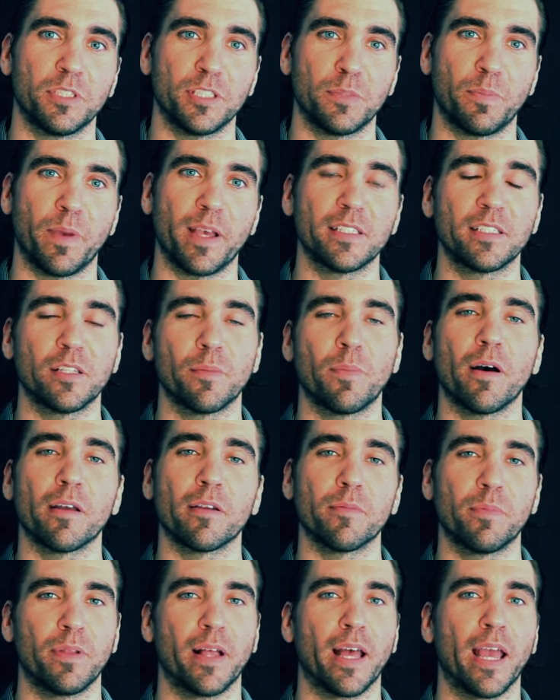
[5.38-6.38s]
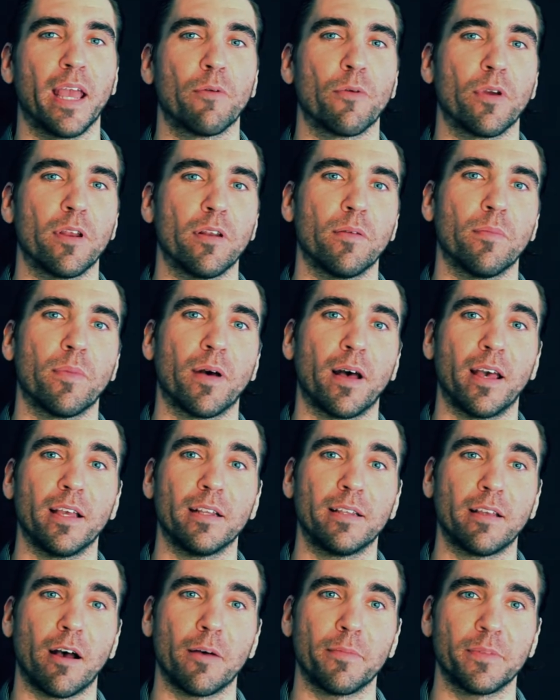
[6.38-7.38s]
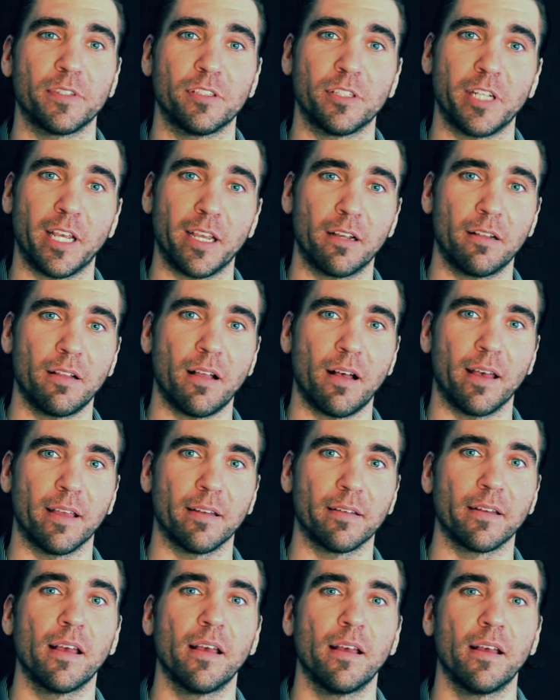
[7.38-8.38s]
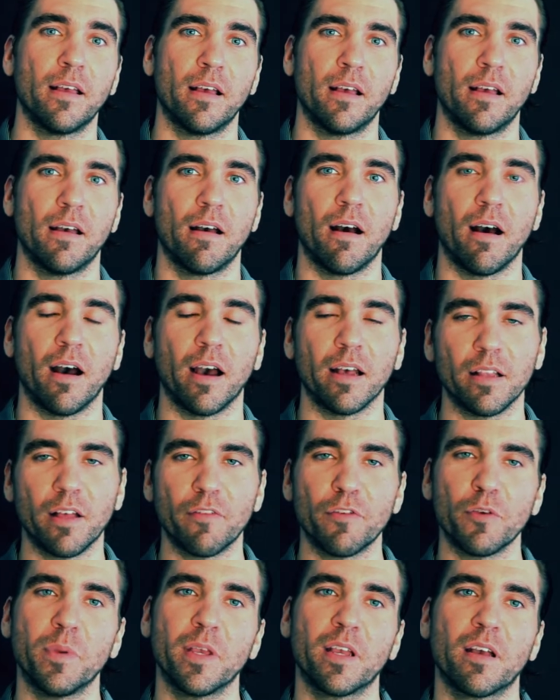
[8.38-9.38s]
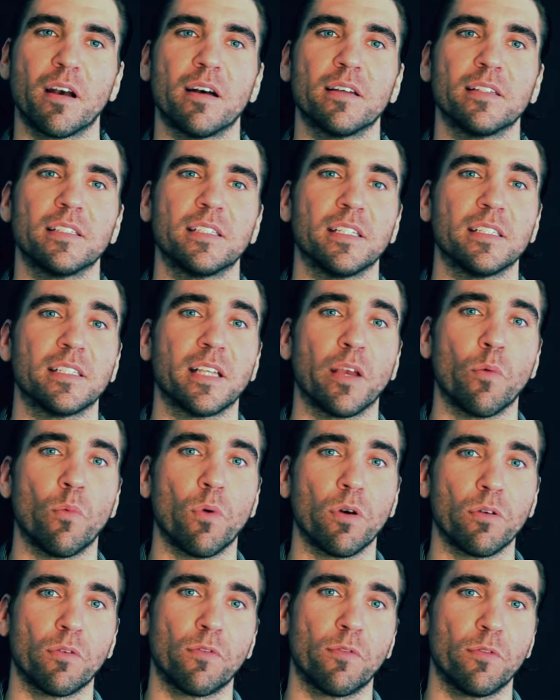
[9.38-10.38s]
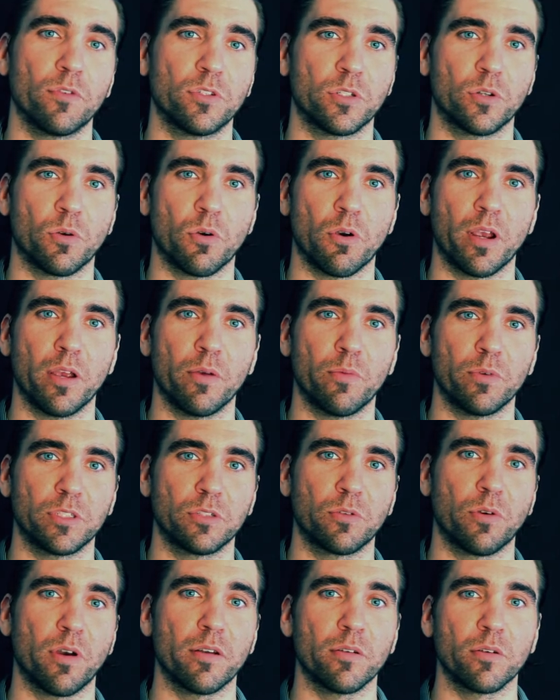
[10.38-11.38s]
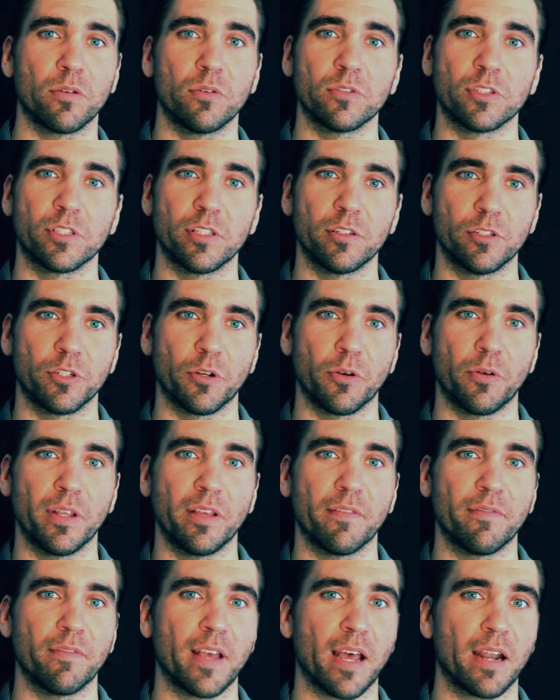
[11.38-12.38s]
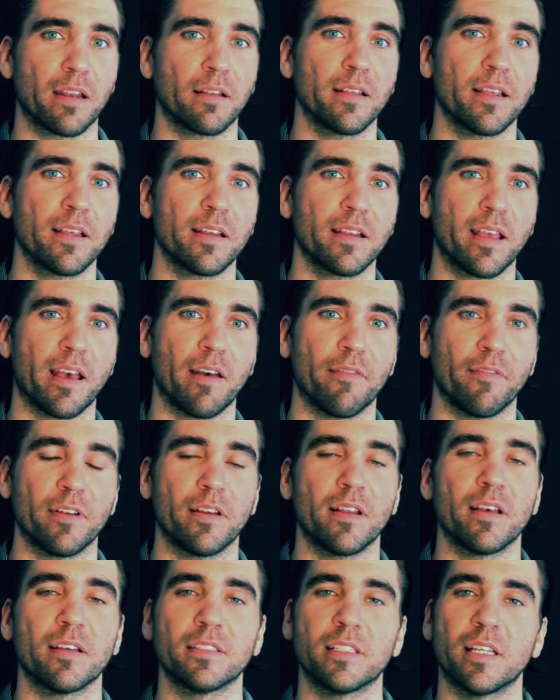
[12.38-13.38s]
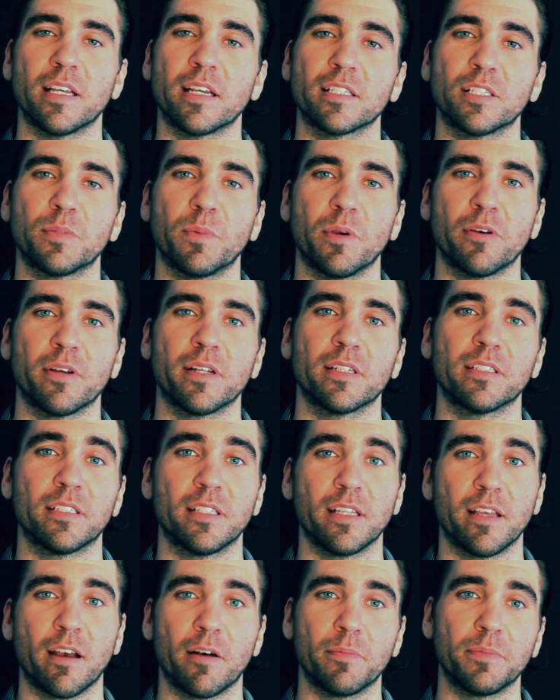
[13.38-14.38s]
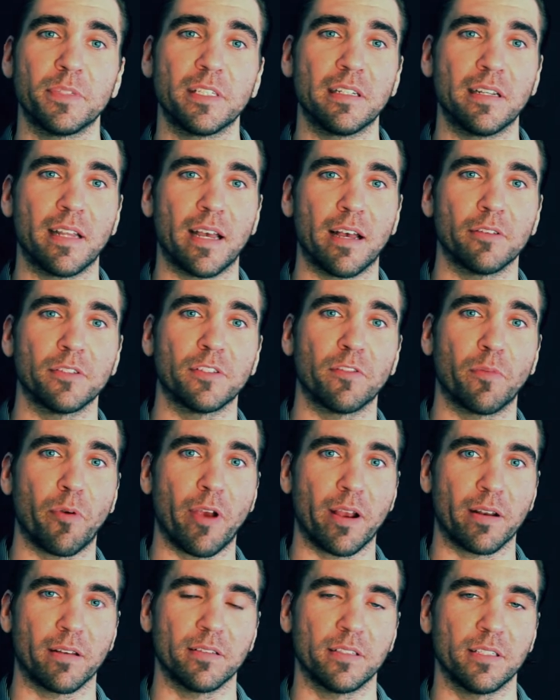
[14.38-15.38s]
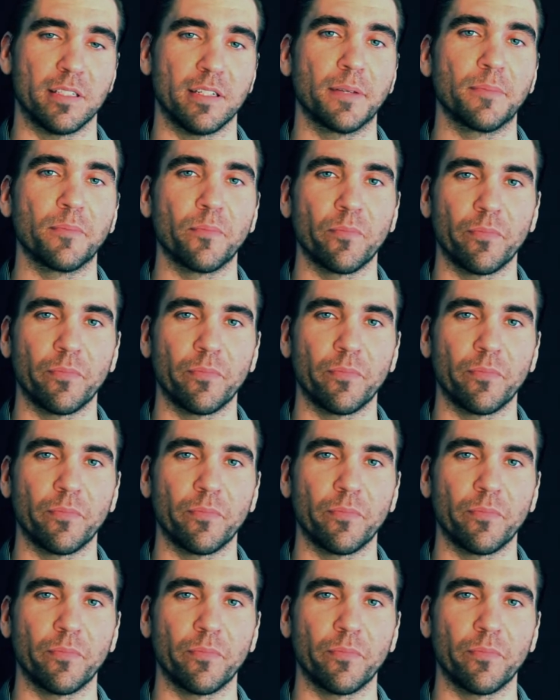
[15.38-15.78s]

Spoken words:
is based upon a play written by Thomas J. Klein. I Love You Because is a wonderful story which chronicles the journey of Natalie and Kevin as they experience the ups and downs of pregnancy.